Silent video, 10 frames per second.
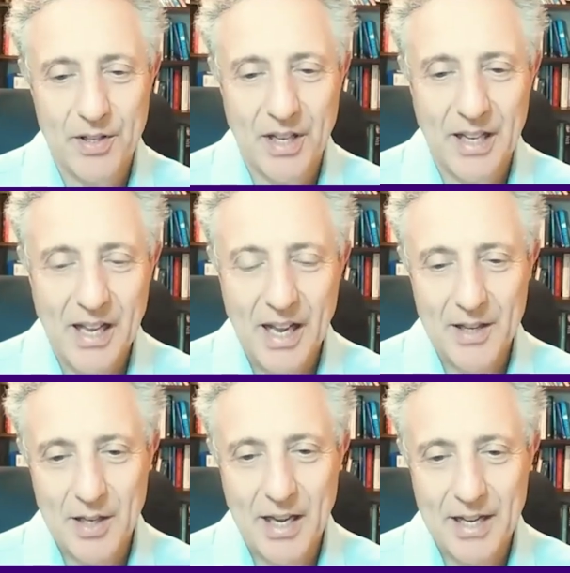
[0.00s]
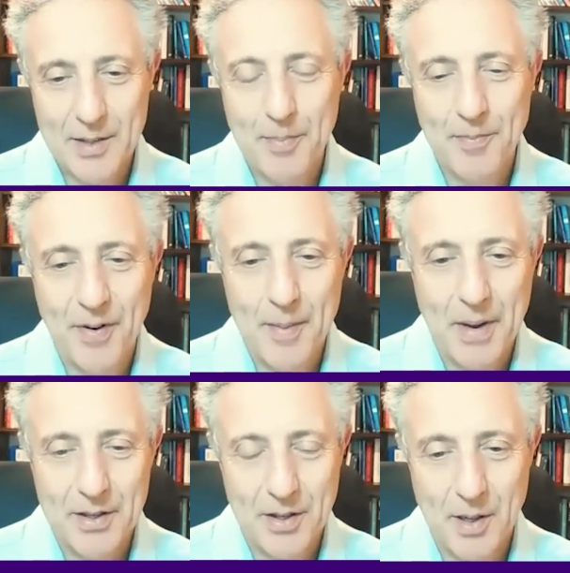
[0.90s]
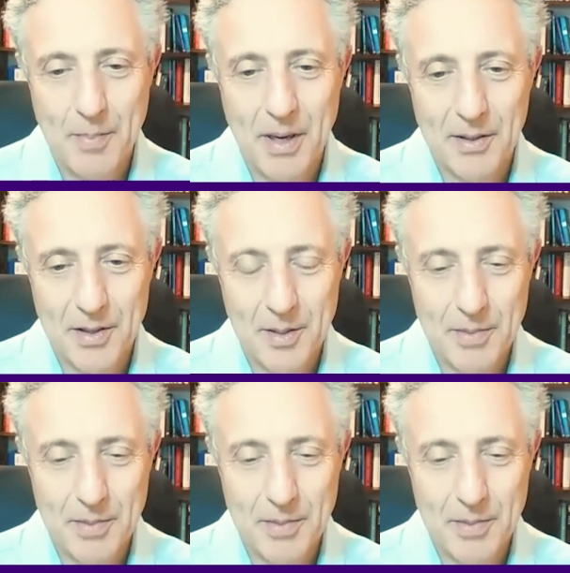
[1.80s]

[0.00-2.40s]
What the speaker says: a very much in a partnership.